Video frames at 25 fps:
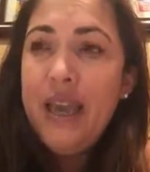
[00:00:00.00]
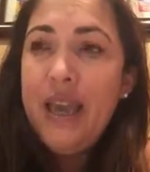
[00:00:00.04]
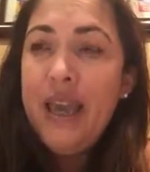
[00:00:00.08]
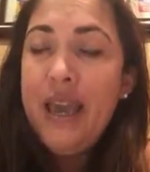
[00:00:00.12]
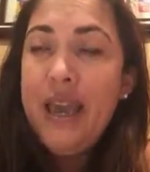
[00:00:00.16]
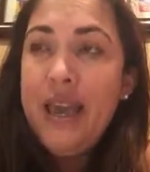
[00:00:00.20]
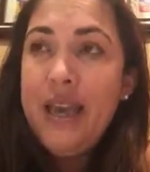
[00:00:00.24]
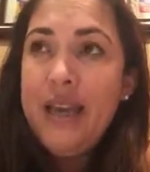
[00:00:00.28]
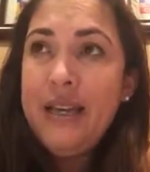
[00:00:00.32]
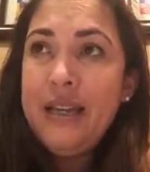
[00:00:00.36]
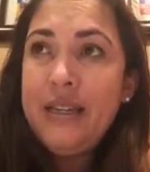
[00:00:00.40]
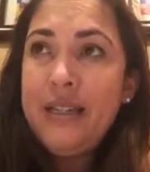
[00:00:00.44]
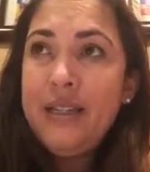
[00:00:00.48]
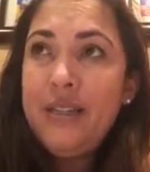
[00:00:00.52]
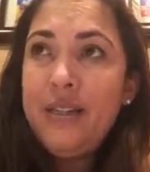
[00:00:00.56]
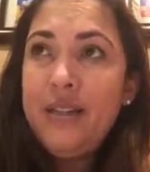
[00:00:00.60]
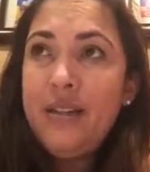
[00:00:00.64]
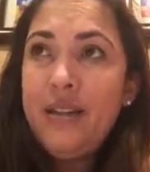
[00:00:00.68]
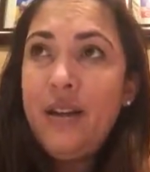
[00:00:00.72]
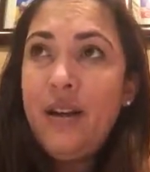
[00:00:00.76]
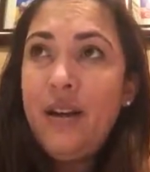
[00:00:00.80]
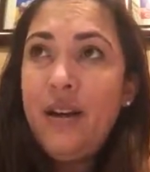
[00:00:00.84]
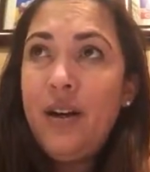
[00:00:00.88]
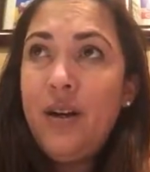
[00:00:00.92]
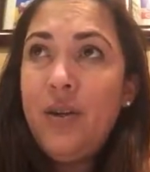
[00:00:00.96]

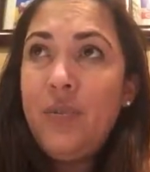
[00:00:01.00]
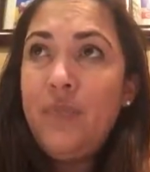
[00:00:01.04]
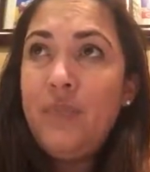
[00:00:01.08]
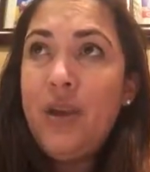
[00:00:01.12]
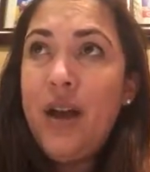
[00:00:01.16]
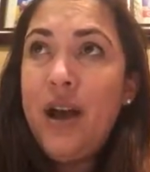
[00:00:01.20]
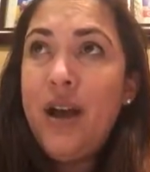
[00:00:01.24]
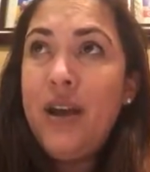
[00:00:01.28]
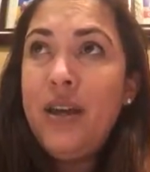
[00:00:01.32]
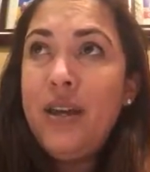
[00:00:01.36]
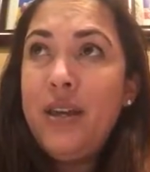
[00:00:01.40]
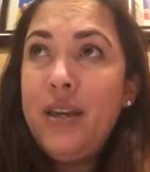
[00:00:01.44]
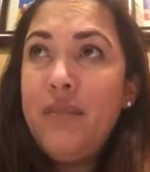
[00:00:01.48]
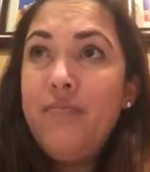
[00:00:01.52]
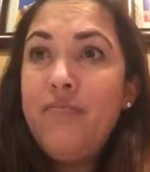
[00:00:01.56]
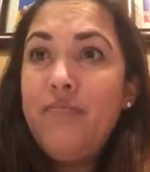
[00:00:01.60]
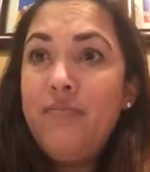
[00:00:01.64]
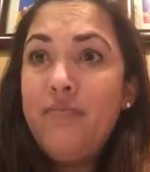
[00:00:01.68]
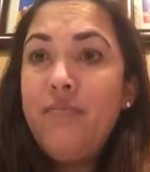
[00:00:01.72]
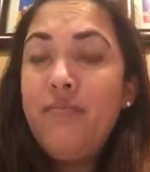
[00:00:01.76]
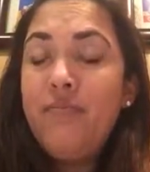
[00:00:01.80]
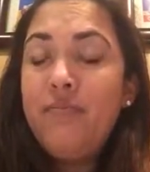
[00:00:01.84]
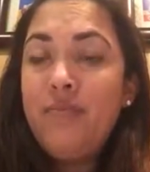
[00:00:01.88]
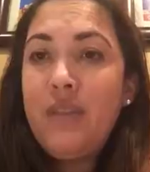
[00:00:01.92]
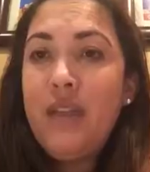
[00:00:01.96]
and I
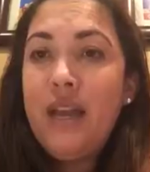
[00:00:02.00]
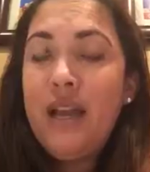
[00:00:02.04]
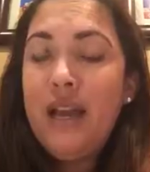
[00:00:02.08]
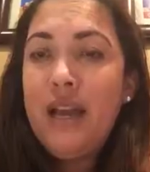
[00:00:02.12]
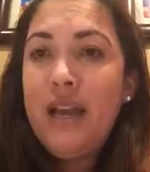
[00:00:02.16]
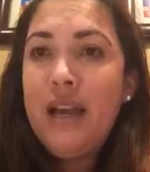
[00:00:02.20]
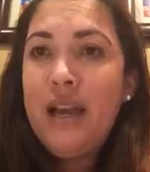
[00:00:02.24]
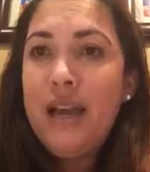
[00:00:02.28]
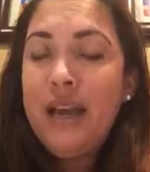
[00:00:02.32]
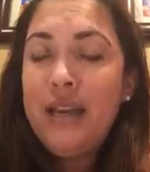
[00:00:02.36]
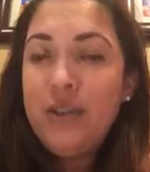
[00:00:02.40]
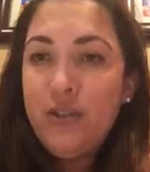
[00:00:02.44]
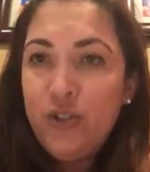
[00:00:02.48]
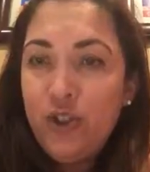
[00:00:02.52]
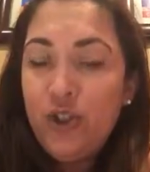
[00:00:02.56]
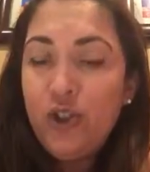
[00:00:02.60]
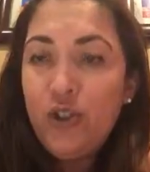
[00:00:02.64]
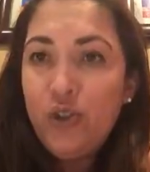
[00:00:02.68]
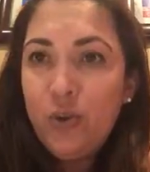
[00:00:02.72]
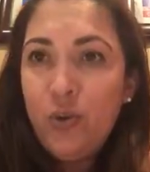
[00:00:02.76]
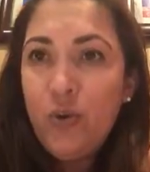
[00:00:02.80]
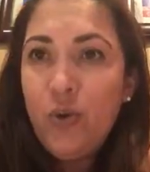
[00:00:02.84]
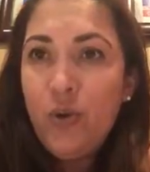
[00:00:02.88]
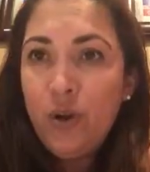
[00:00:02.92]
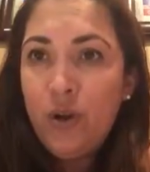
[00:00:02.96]

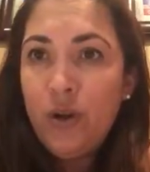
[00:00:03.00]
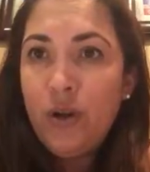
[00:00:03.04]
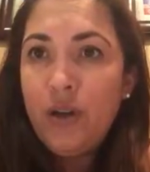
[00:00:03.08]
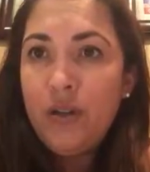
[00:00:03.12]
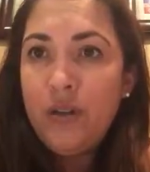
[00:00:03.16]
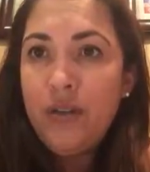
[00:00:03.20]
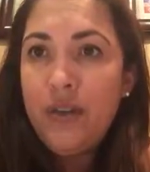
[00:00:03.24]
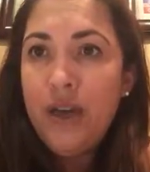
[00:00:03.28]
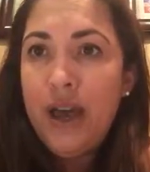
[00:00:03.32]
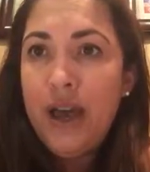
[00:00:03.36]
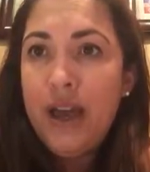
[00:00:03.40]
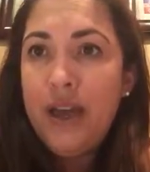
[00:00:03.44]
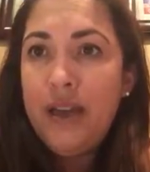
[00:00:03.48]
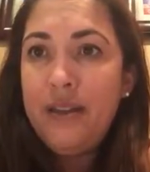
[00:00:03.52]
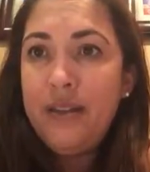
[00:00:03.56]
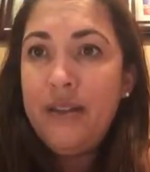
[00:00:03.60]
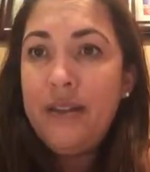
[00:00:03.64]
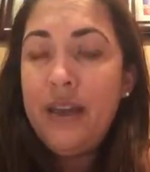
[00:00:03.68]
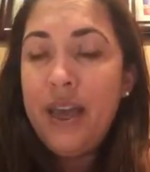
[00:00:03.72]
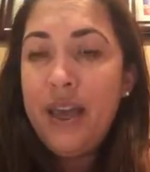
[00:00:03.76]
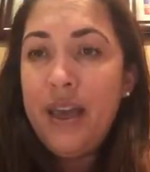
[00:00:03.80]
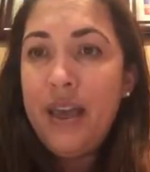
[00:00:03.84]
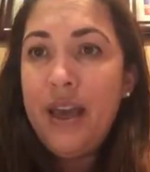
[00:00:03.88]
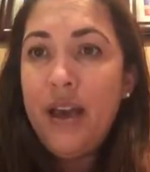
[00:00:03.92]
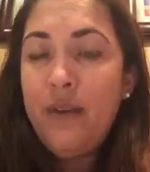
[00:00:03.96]
assure that
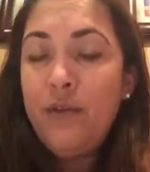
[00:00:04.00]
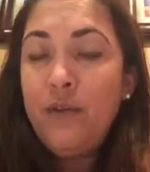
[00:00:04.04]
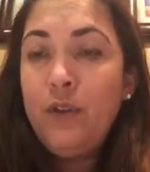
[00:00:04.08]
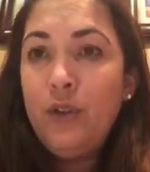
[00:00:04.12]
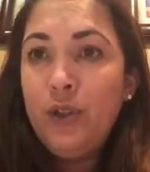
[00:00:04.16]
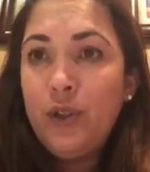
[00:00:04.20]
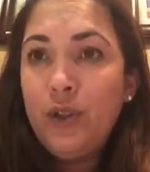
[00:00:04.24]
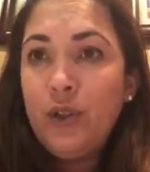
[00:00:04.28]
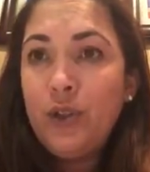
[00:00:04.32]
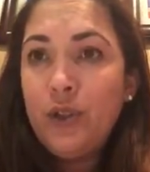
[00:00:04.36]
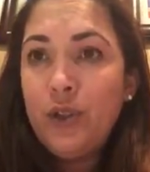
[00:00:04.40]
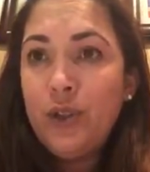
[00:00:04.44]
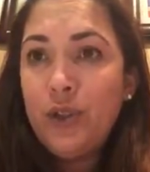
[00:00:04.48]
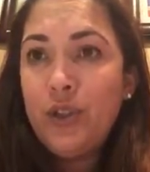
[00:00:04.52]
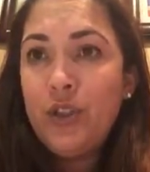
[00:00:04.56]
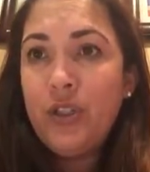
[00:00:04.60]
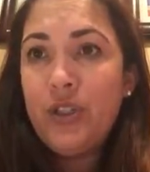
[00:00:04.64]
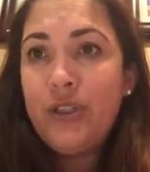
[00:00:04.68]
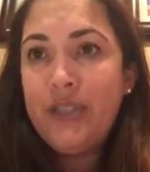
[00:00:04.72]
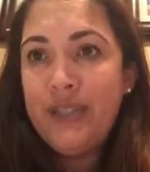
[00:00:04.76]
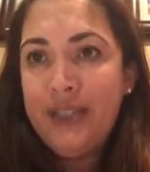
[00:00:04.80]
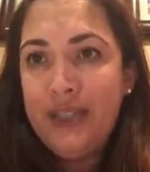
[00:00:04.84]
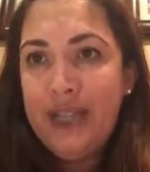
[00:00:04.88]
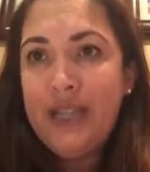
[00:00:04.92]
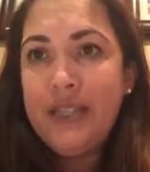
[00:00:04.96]
they have
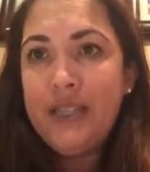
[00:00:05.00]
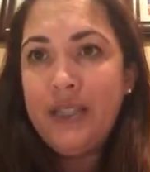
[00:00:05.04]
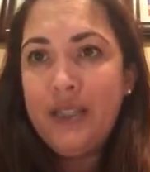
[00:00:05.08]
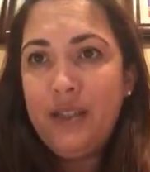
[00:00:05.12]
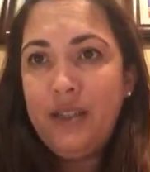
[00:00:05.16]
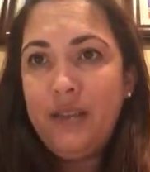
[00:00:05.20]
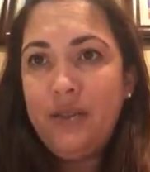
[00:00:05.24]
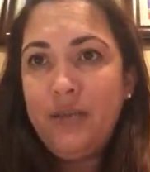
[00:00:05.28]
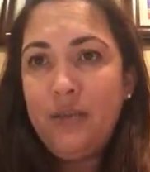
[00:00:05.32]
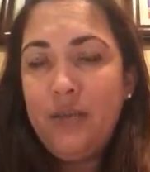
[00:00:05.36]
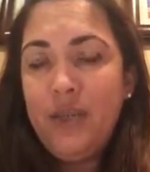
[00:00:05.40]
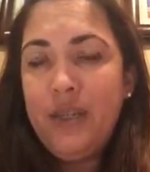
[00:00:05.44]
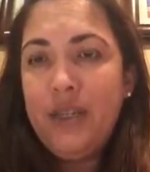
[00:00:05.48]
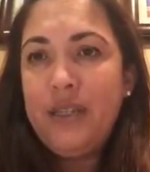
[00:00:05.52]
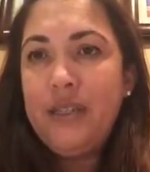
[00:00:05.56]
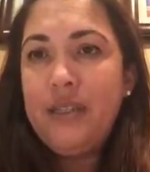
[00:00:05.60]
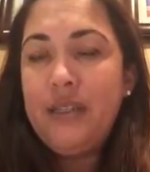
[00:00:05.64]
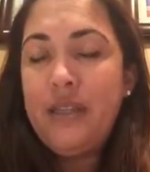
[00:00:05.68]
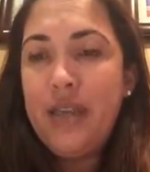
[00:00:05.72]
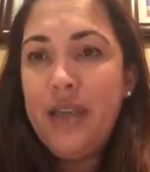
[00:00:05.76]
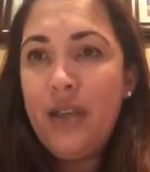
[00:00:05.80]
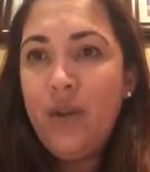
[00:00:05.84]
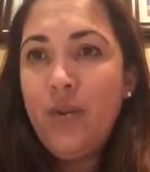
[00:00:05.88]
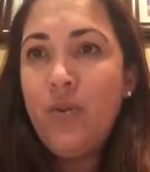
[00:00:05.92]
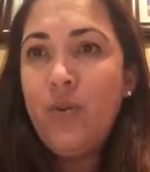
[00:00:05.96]
learned the lesson because
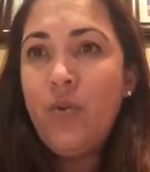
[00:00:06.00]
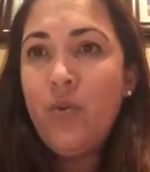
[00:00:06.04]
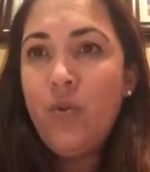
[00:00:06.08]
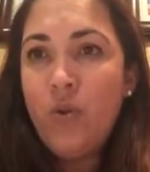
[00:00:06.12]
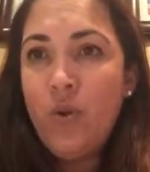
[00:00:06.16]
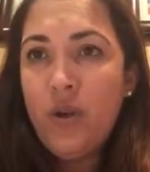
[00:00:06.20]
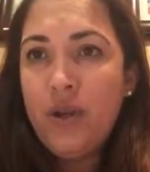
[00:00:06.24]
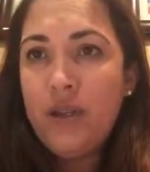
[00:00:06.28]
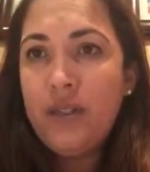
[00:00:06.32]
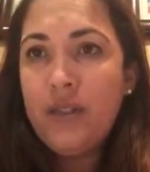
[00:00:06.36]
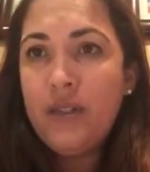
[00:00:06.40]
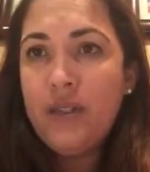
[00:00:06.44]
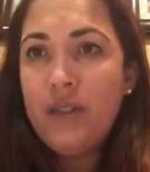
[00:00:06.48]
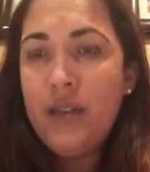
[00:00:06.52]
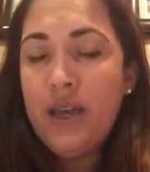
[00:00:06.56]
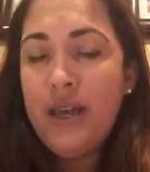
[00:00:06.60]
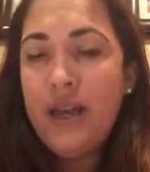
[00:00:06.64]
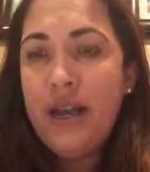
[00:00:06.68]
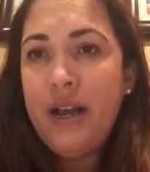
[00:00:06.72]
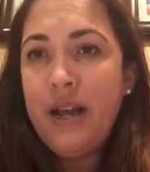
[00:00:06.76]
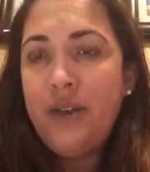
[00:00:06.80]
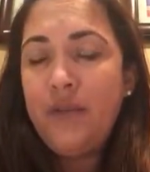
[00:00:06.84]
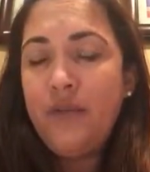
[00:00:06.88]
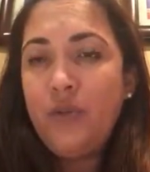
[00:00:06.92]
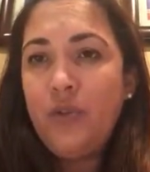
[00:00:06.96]
they are the ones that
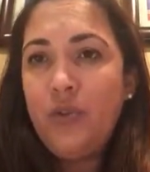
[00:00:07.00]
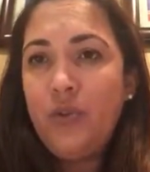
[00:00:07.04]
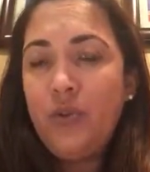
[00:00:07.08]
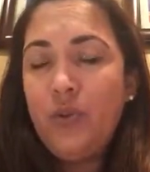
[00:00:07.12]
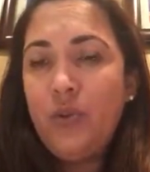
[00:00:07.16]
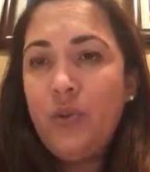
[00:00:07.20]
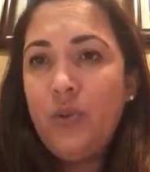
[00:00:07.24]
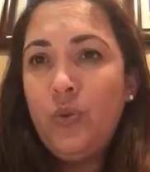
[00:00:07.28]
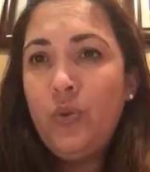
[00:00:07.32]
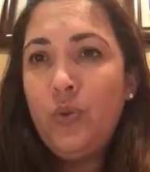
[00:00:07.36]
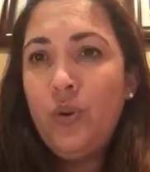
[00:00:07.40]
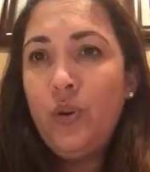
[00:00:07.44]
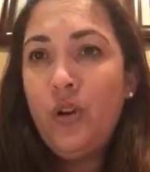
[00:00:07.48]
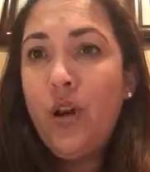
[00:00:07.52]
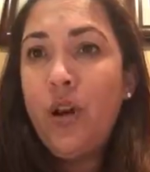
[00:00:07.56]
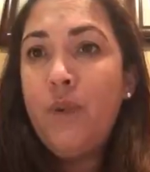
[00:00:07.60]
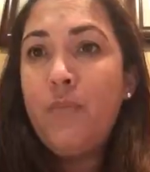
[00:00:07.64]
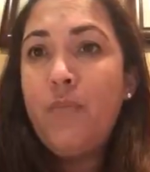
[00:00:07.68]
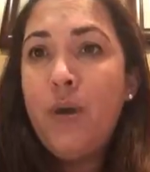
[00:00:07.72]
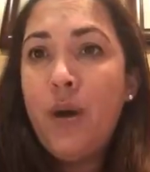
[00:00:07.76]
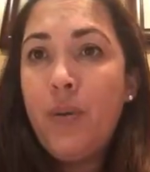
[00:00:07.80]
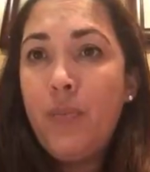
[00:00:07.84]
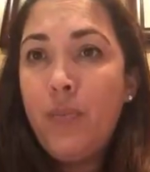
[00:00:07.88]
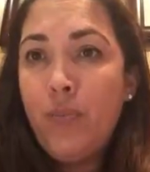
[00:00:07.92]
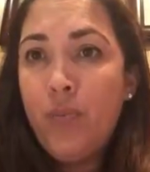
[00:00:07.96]
have to
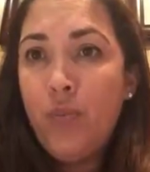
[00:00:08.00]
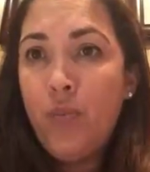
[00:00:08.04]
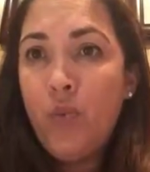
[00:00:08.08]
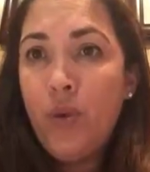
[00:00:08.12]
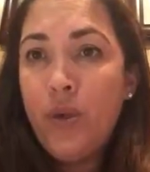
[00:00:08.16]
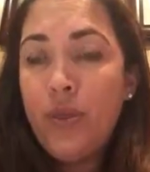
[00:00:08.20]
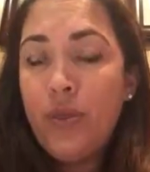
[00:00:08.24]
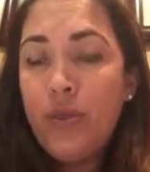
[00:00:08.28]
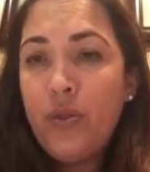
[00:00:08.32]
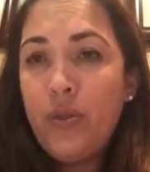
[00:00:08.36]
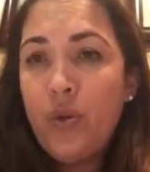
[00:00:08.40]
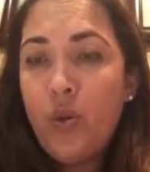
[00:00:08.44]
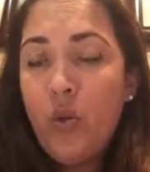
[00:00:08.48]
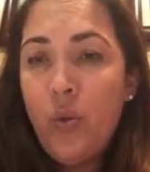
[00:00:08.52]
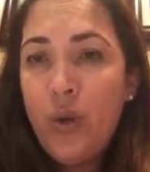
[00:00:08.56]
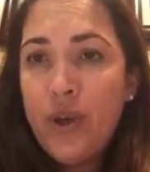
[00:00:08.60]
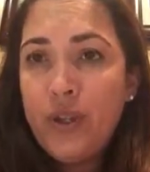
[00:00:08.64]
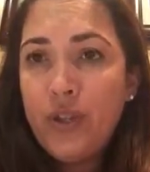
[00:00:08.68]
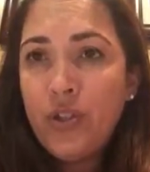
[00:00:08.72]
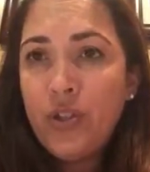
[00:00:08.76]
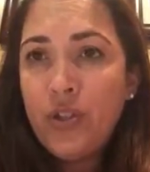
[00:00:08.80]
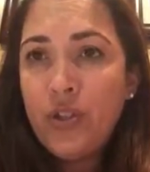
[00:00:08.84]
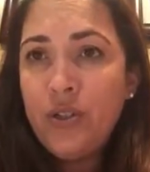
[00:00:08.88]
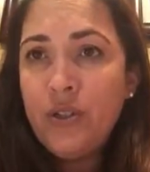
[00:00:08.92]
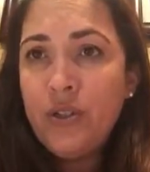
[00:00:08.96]
come up with the
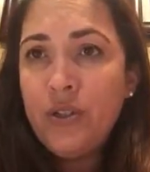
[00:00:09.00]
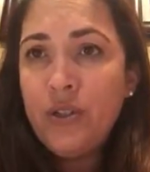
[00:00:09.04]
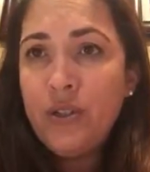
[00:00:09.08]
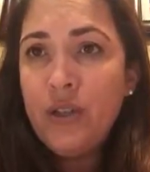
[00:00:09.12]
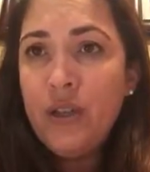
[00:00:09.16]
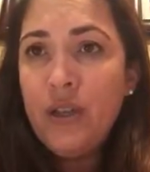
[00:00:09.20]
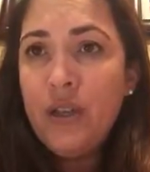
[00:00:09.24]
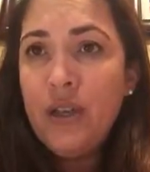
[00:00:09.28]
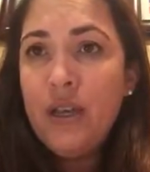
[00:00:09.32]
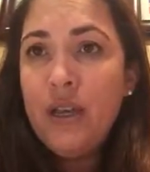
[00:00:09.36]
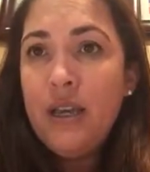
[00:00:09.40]
questions